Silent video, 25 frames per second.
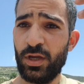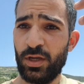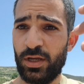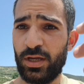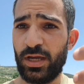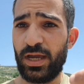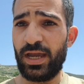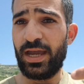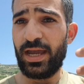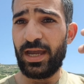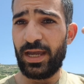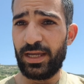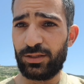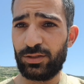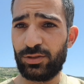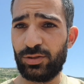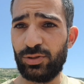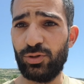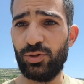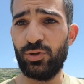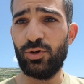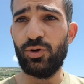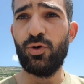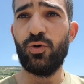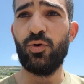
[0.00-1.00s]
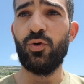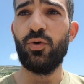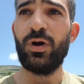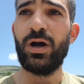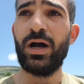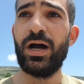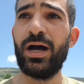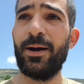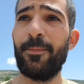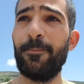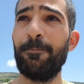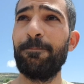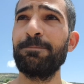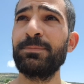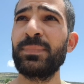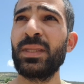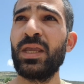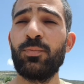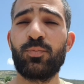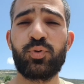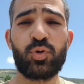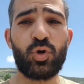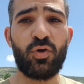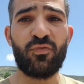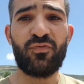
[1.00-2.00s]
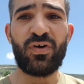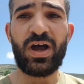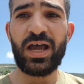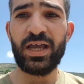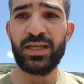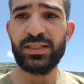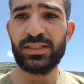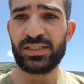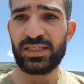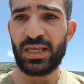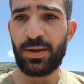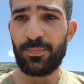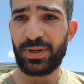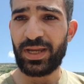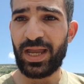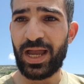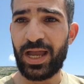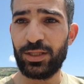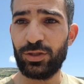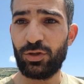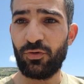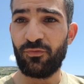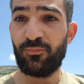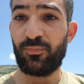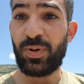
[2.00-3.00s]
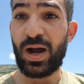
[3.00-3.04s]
to provide some kind of